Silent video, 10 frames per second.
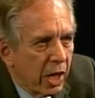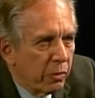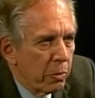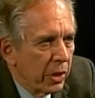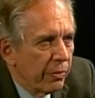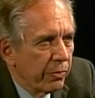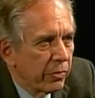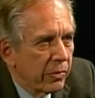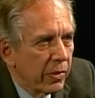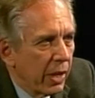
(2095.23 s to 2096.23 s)
government
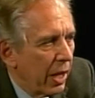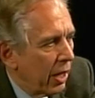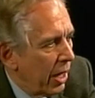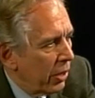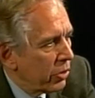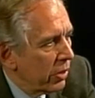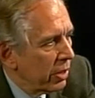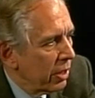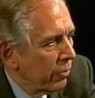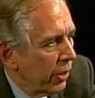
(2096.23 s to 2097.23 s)
had
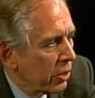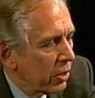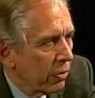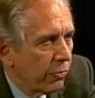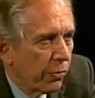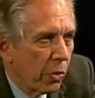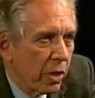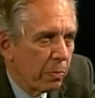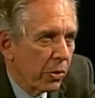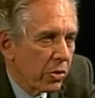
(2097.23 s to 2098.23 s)
actually invested
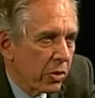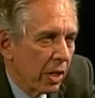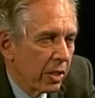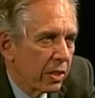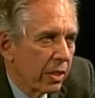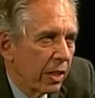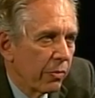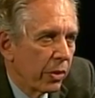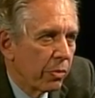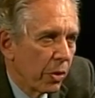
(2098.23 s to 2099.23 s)
40%
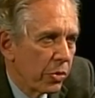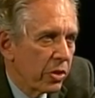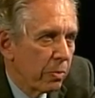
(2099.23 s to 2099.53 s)
of the gross